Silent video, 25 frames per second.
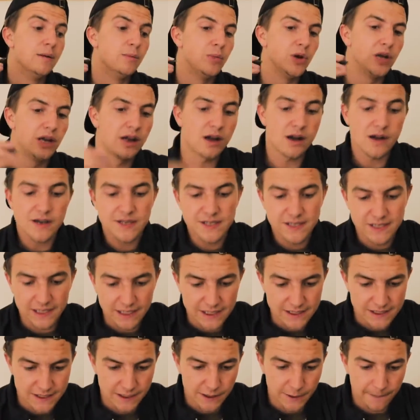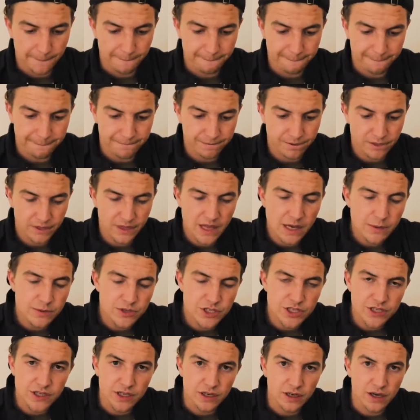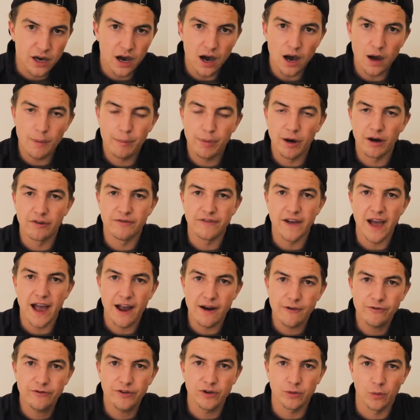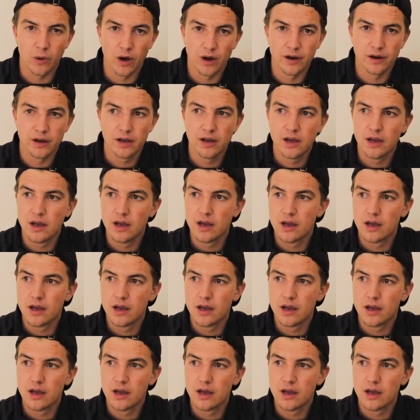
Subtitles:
But last season, they were just a cut above everyone.